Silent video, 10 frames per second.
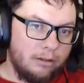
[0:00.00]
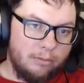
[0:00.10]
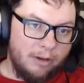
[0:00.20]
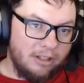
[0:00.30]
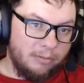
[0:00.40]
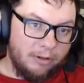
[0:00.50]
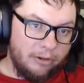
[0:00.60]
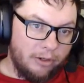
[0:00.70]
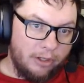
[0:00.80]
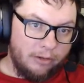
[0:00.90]

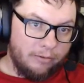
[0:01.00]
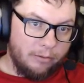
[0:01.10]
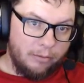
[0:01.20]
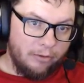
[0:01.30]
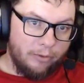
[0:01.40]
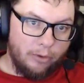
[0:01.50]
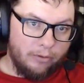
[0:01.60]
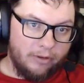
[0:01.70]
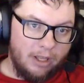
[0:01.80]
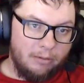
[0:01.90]
possibility of removal
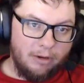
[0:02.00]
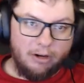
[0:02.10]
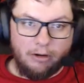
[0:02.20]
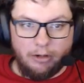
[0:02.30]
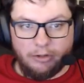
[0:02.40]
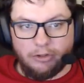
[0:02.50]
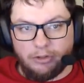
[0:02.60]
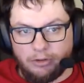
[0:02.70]
of gay marriage too.